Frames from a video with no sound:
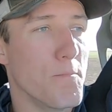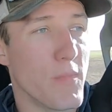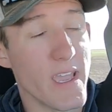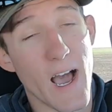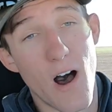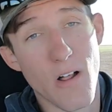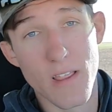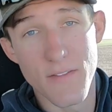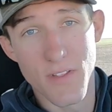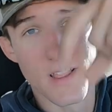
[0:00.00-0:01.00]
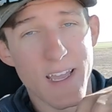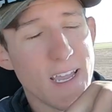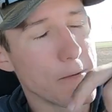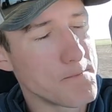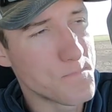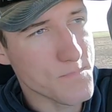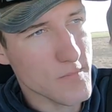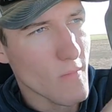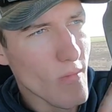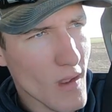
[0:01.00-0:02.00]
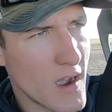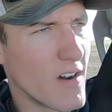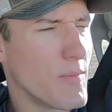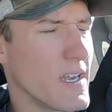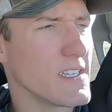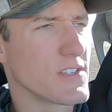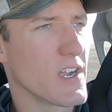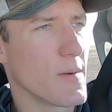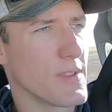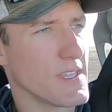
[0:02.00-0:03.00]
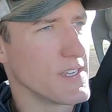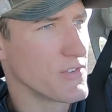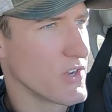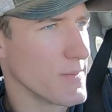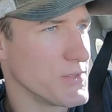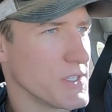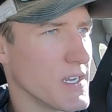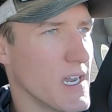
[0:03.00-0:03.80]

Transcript: But yeah, I'll leave the link of my Instagram in the description.